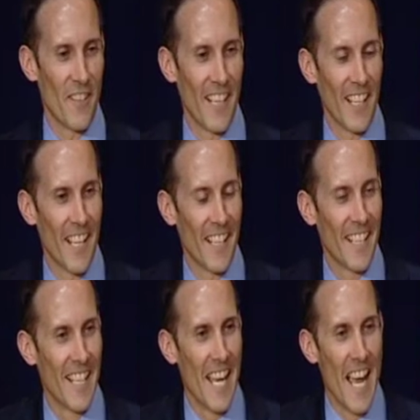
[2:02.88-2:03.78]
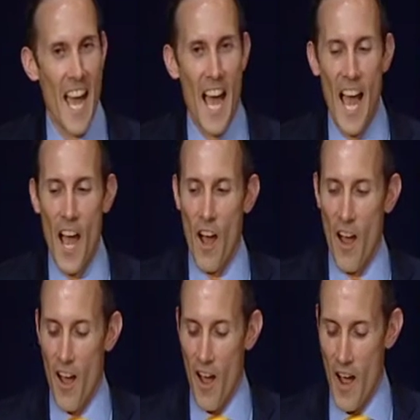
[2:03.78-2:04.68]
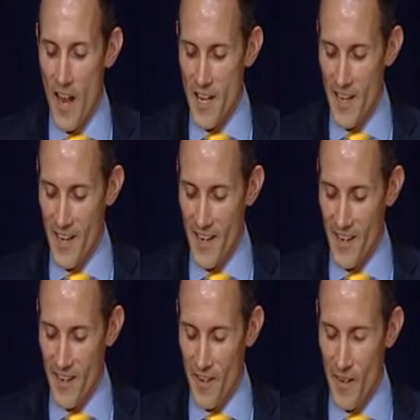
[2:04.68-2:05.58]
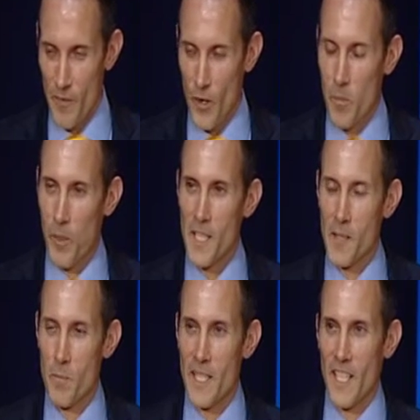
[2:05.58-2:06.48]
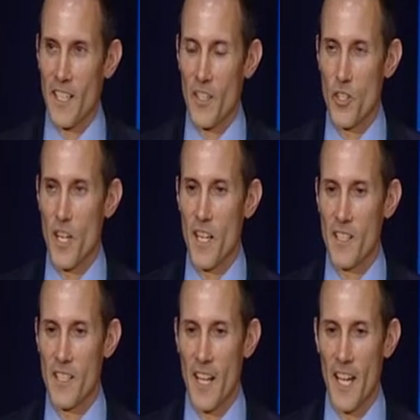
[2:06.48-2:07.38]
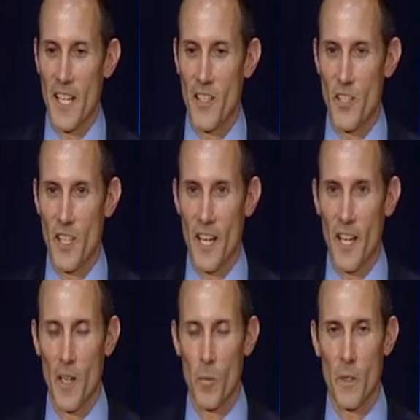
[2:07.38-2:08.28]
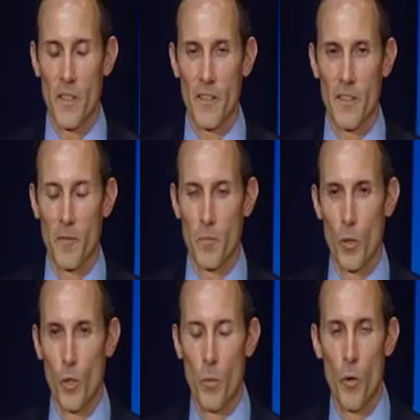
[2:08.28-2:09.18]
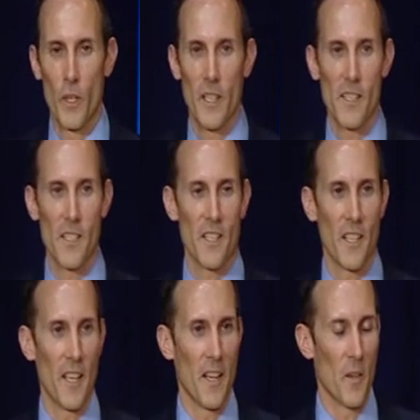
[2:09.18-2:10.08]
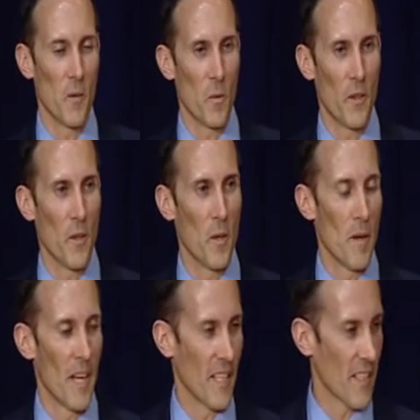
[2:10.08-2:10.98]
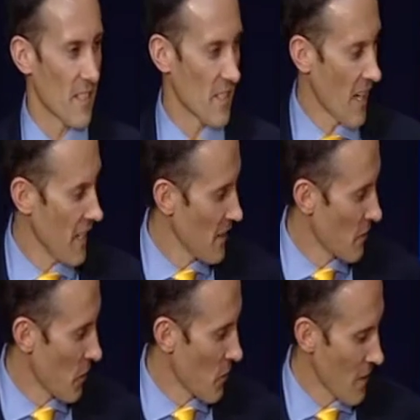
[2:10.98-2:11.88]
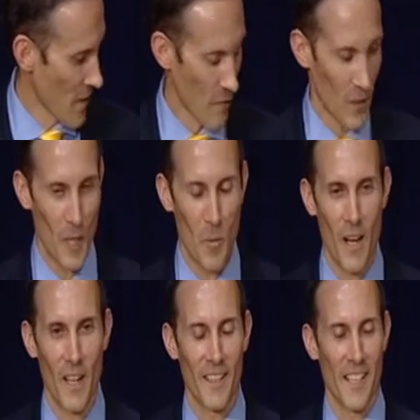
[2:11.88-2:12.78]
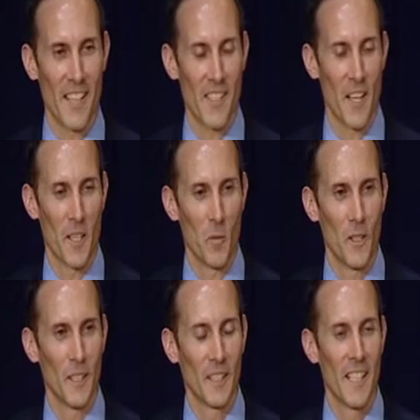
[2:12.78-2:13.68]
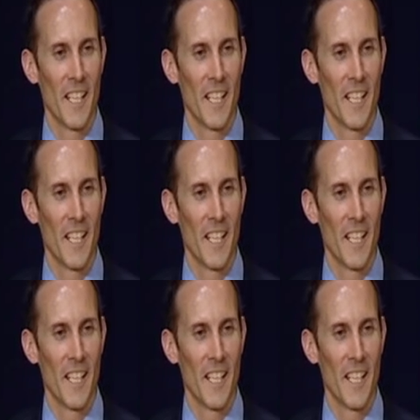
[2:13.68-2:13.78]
of that later. I'm very pleased in particular to share the stage with Paul Porteous, with whom I studied for a little while on the other side of the world,